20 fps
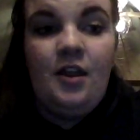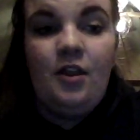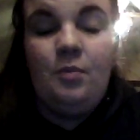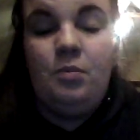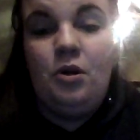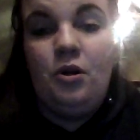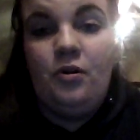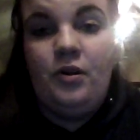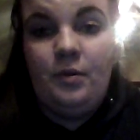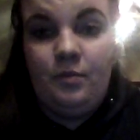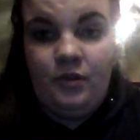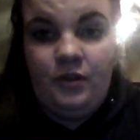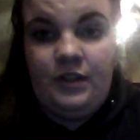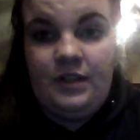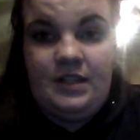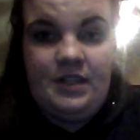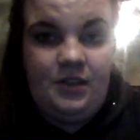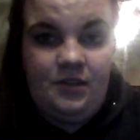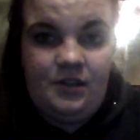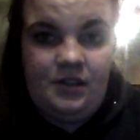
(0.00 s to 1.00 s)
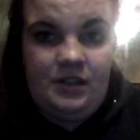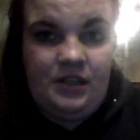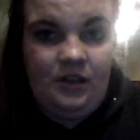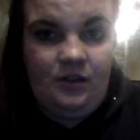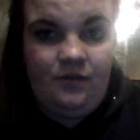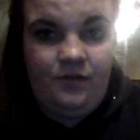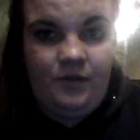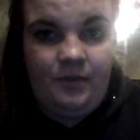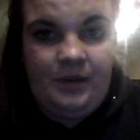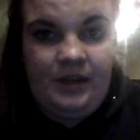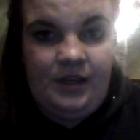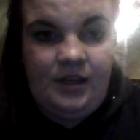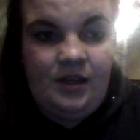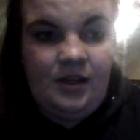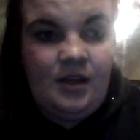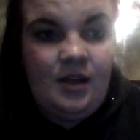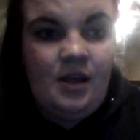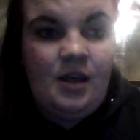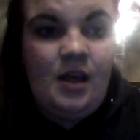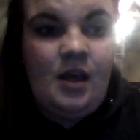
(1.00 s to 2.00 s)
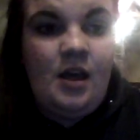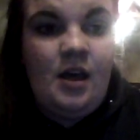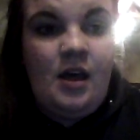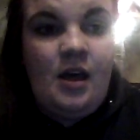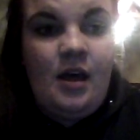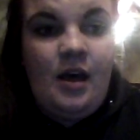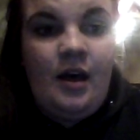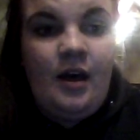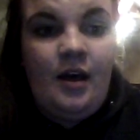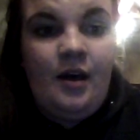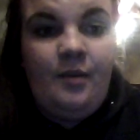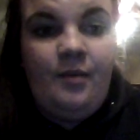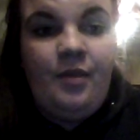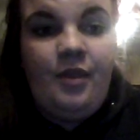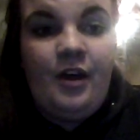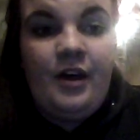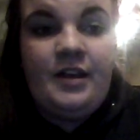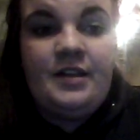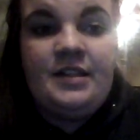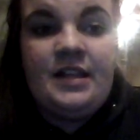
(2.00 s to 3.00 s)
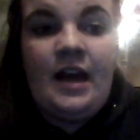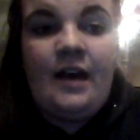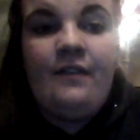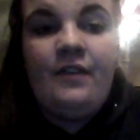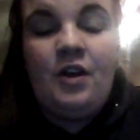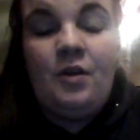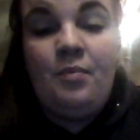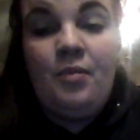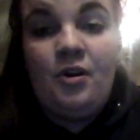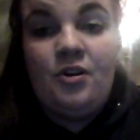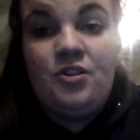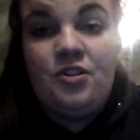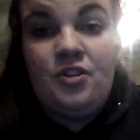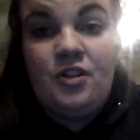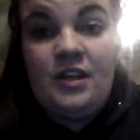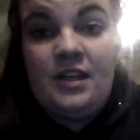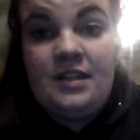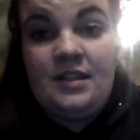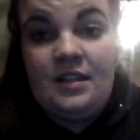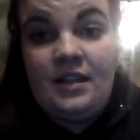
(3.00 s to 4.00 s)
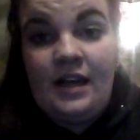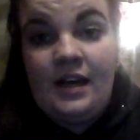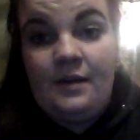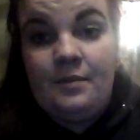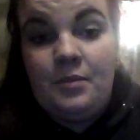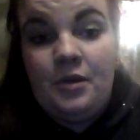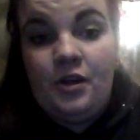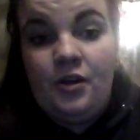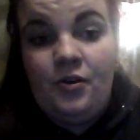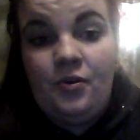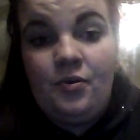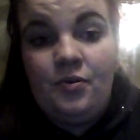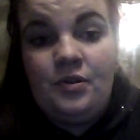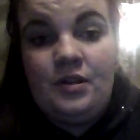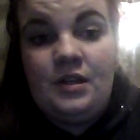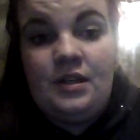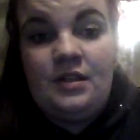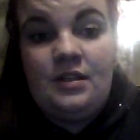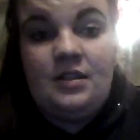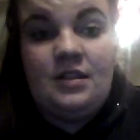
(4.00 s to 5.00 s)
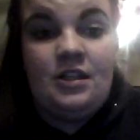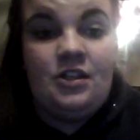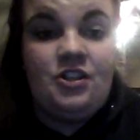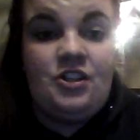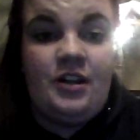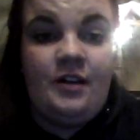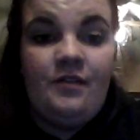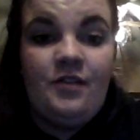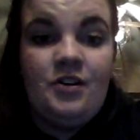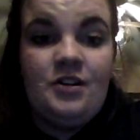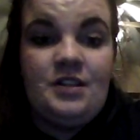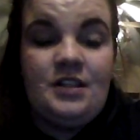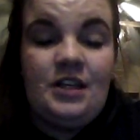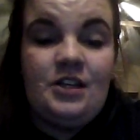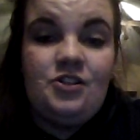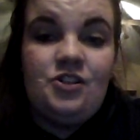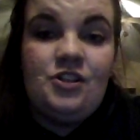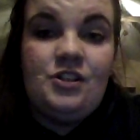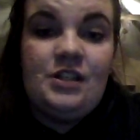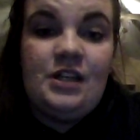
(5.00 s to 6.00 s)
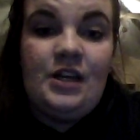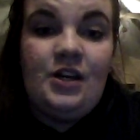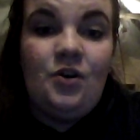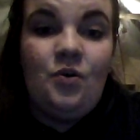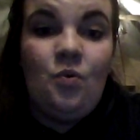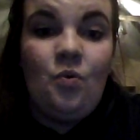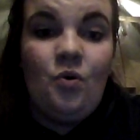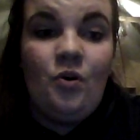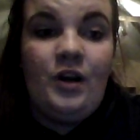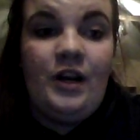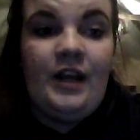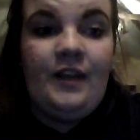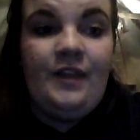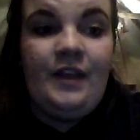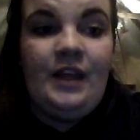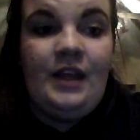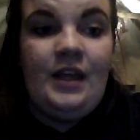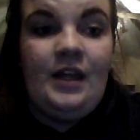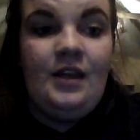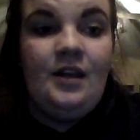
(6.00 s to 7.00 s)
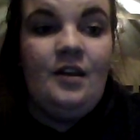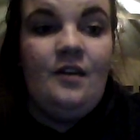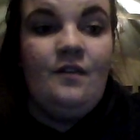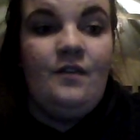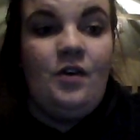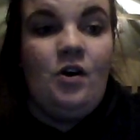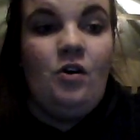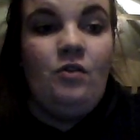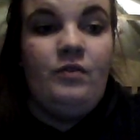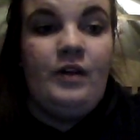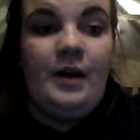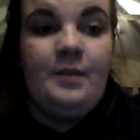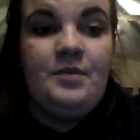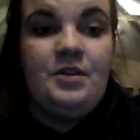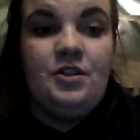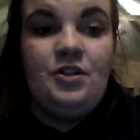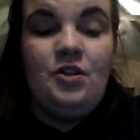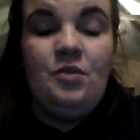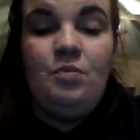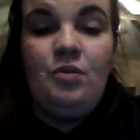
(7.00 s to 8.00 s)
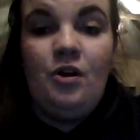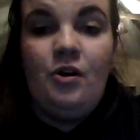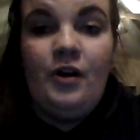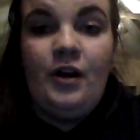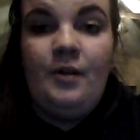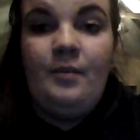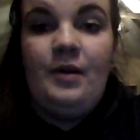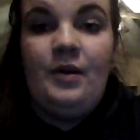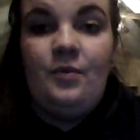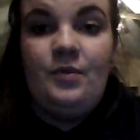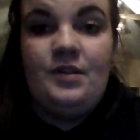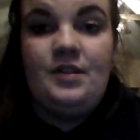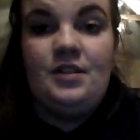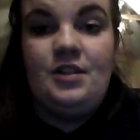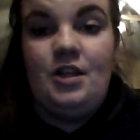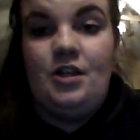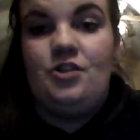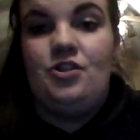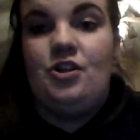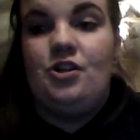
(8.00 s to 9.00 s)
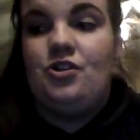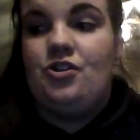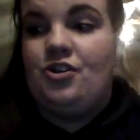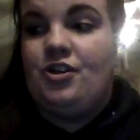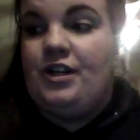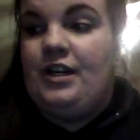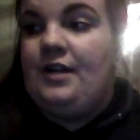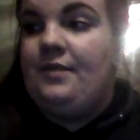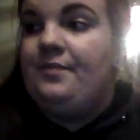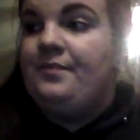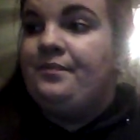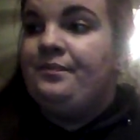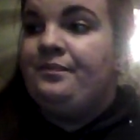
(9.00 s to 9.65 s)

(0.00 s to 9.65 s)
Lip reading: the program really sealed the deal for me. Thus, having a personalized lab coat, such diverse sessions, and an award at the end of all wrapped into the program, it was such a treat.